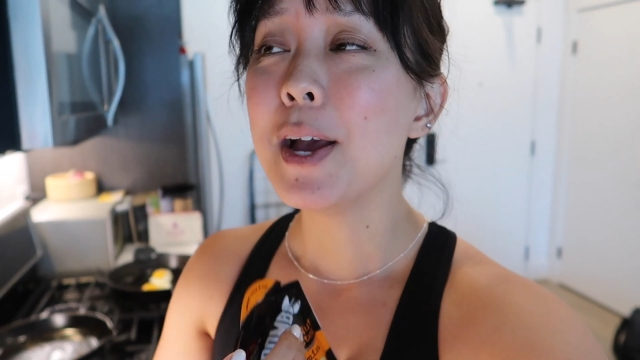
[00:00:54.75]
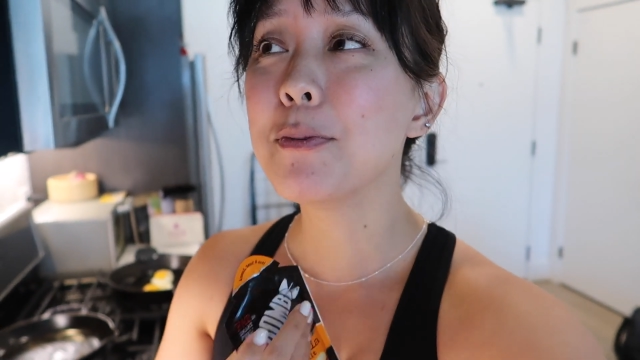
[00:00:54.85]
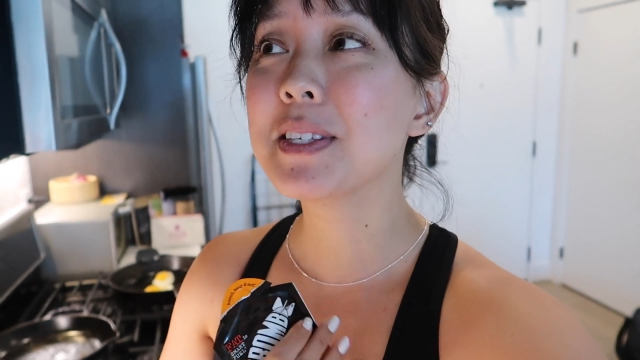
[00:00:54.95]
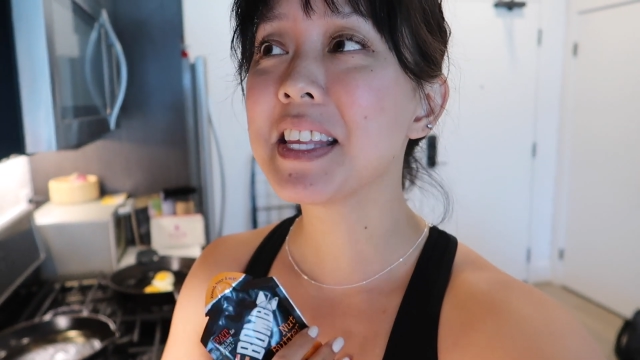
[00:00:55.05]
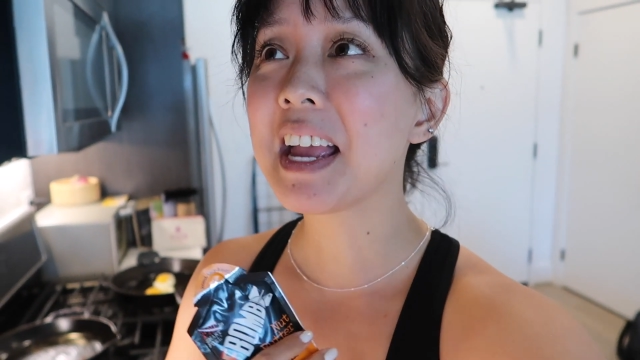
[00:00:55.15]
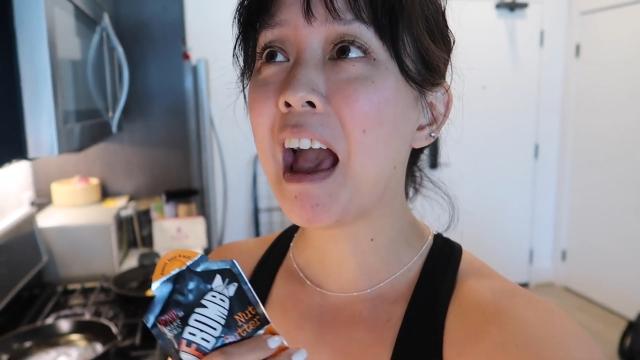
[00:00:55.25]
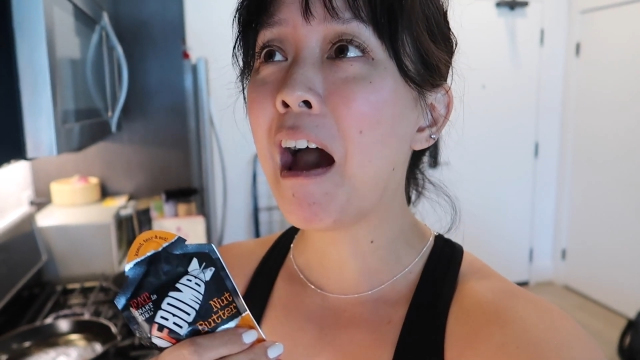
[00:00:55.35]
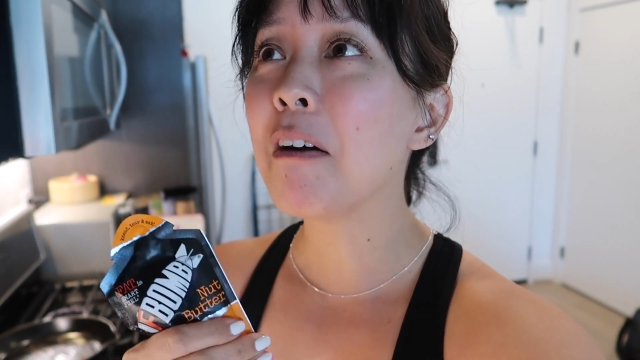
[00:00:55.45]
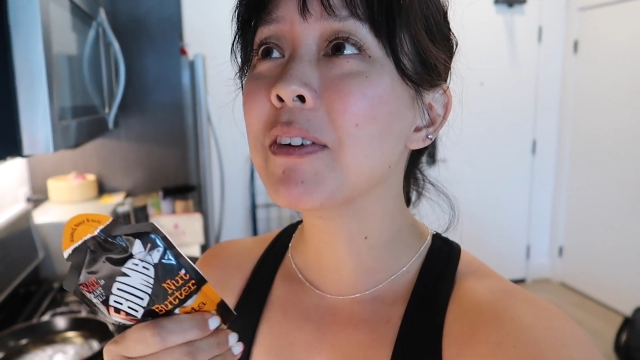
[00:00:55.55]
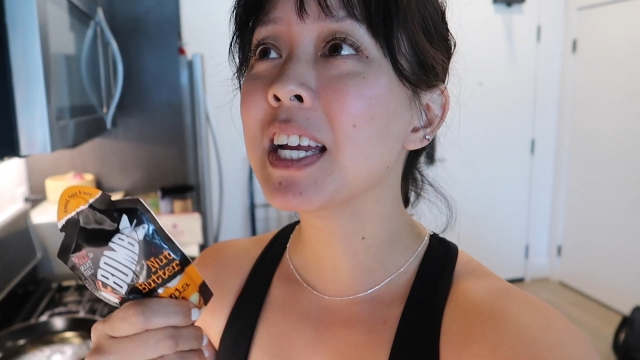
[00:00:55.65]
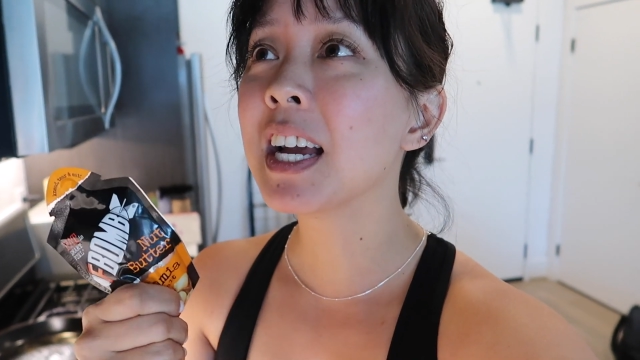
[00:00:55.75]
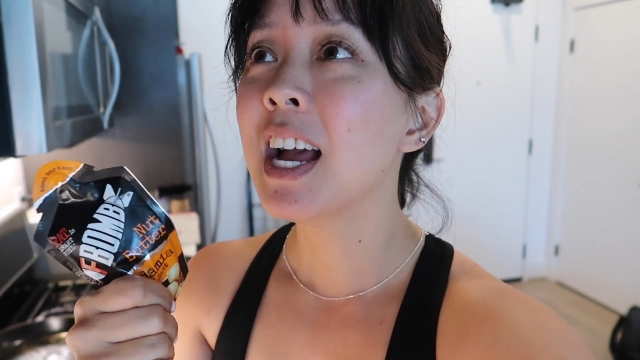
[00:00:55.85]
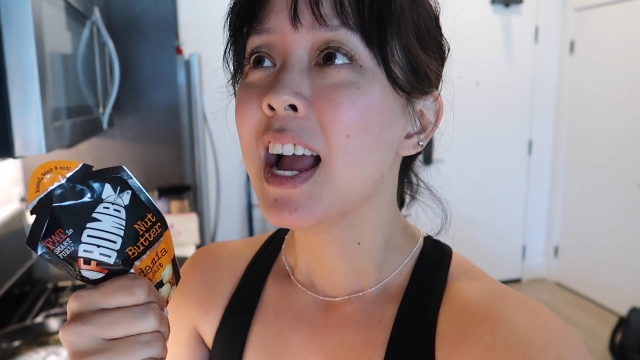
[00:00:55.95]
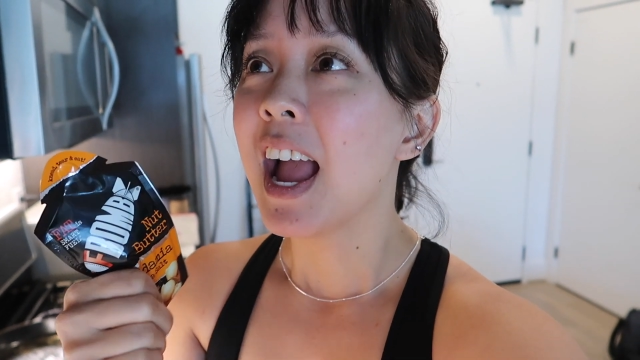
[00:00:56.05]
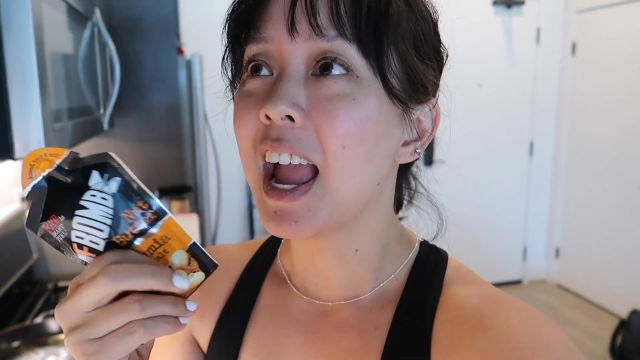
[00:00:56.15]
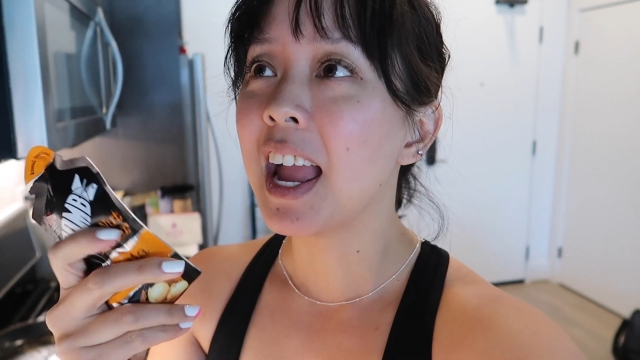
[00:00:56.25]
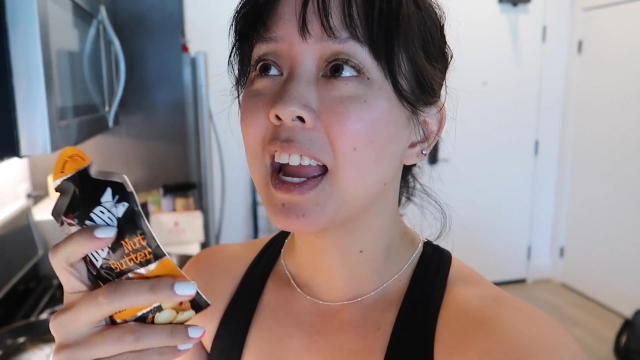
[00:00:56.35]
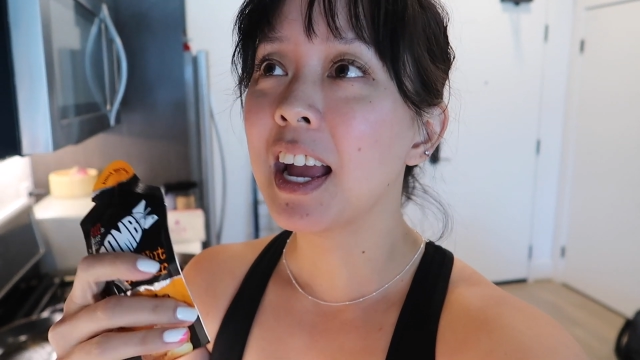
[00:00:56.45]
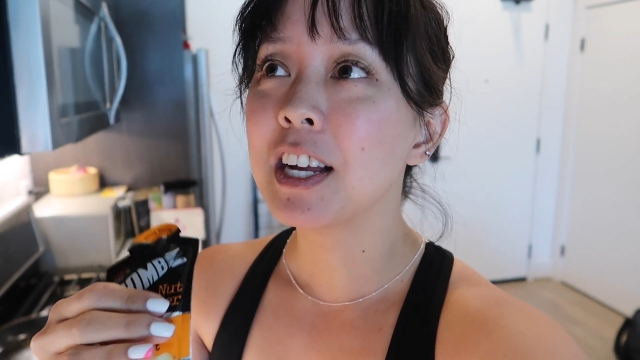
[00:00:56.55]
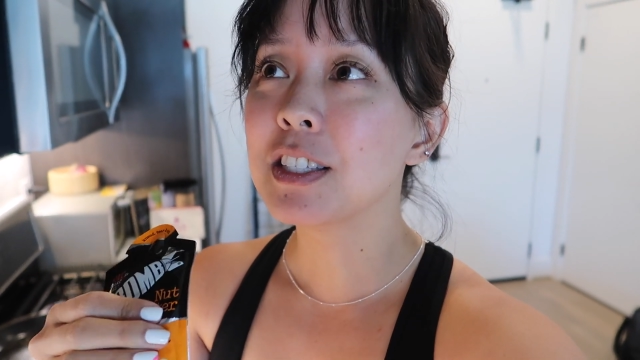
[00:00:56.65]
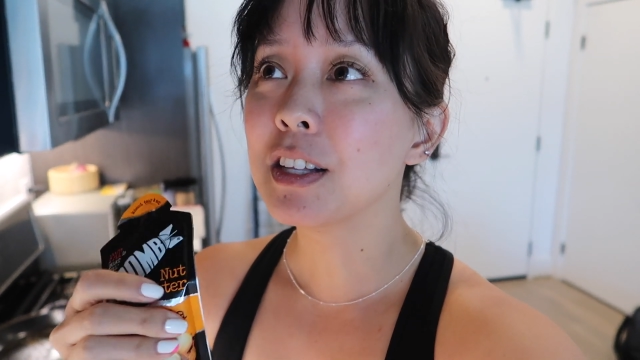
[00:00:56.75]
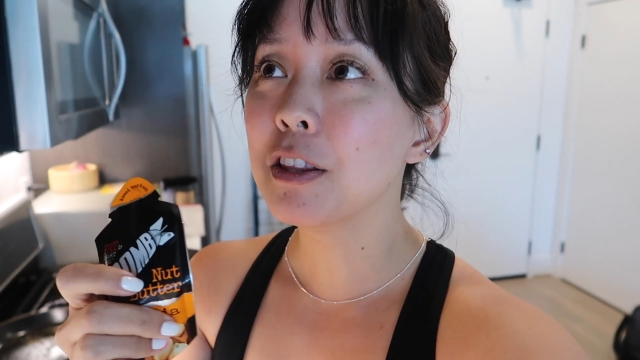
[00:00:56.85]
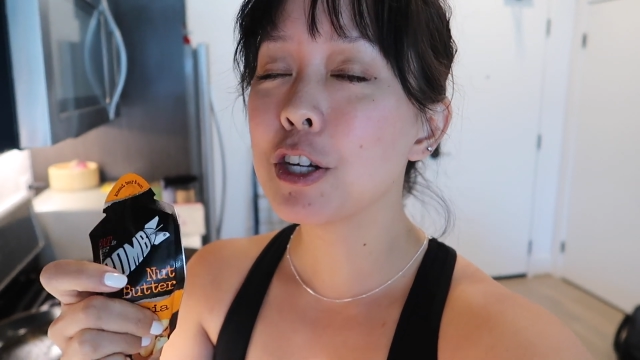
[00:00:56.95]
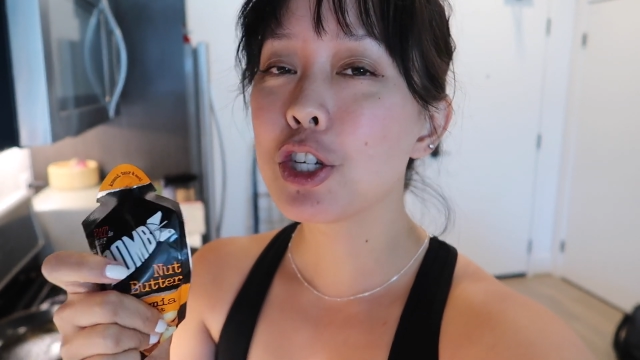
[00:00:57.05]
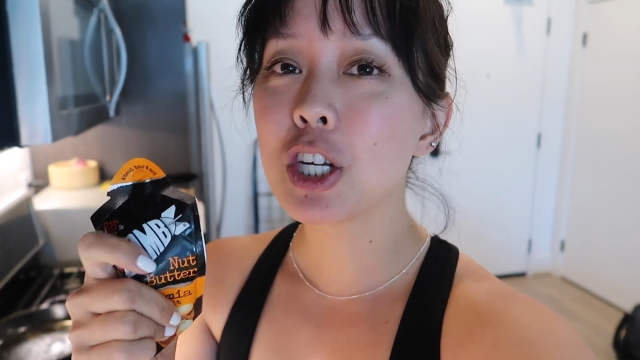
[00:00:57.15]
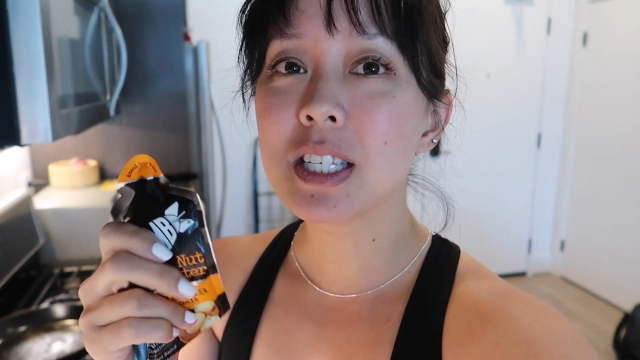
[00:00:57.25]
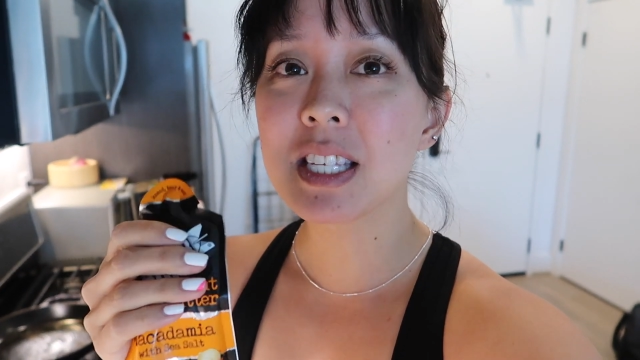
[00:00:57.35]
It was like having a delicious